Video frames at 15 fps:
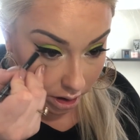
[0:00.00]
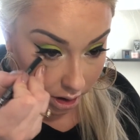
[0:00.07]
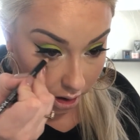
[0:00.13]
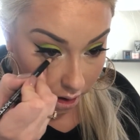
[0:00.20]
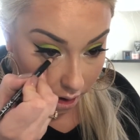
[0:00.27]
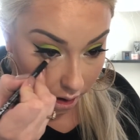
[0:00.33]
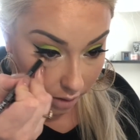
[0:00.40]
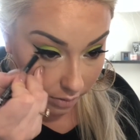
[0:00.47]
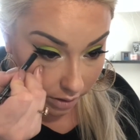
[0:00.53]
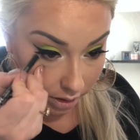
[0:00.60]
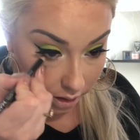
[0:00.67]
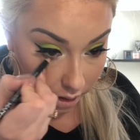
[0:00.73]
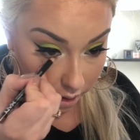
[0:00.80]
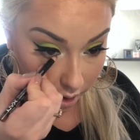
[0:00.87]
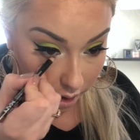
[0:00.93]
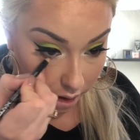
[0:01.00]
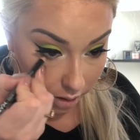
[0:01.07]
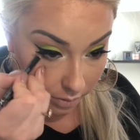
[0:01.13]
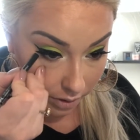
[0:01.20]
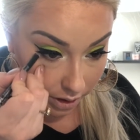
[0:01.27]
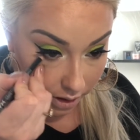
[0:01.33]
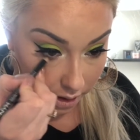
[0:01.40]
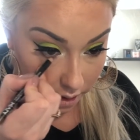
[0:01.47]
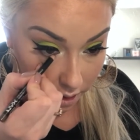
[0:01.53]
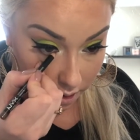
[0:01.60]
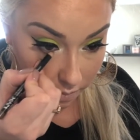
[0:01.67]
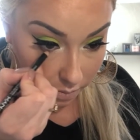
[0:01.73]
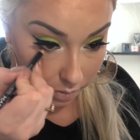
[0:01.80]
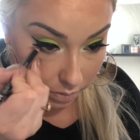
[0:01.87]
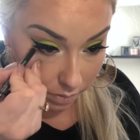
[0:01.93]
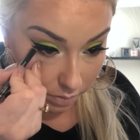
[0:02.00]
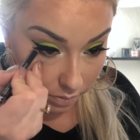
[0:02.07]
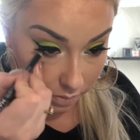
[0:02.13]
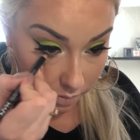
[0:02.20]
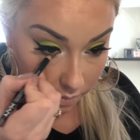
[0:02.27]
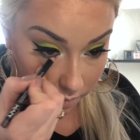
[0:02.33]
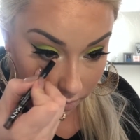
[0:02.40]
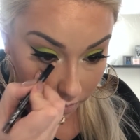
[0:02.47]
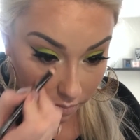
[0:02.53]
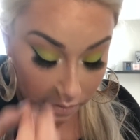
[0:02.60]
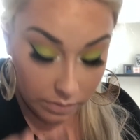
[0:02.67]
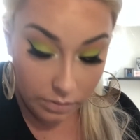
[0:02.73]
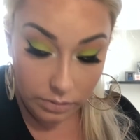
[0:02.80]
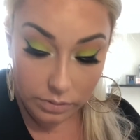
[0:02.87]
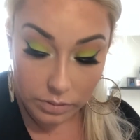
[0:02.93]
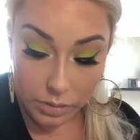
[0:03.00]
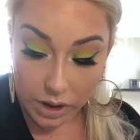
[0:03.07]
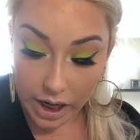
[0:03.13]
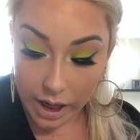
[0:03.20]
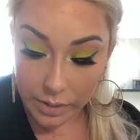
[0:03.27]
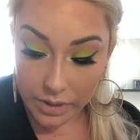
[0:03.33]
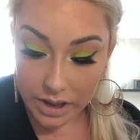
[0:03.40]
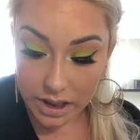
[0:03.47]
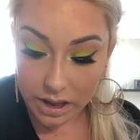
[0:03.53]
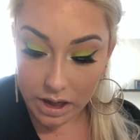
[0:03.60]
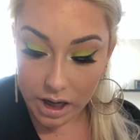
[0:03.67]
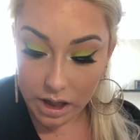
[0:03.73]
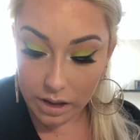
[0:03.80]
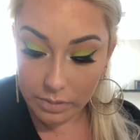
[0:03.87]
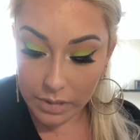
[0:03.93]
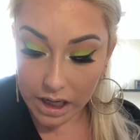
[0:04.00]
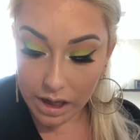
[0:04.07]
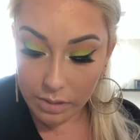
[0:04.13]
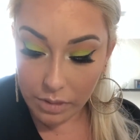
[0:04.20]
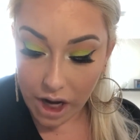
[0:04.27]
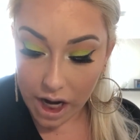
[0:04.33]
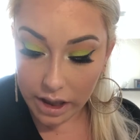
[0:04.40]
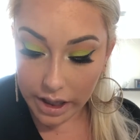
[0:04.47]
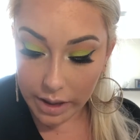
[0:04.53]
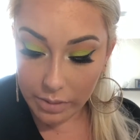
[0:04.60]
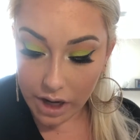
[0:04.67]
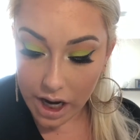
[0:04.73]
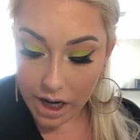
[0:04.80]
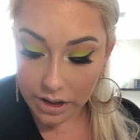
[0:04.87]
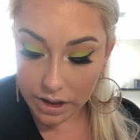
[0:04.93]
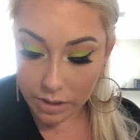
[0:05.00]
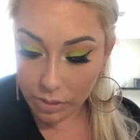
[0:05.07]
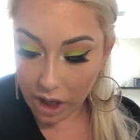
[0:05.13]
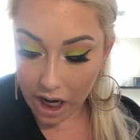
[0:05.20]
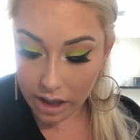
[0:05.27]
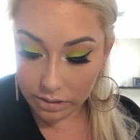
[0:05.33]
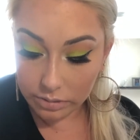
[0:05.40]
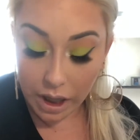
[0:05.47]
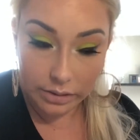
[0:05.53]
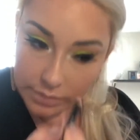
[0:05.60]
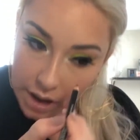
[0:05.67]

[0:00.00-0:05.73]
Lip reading: And I think I want a little more of this brown. What is it called? Medium brown, light brown, just brown.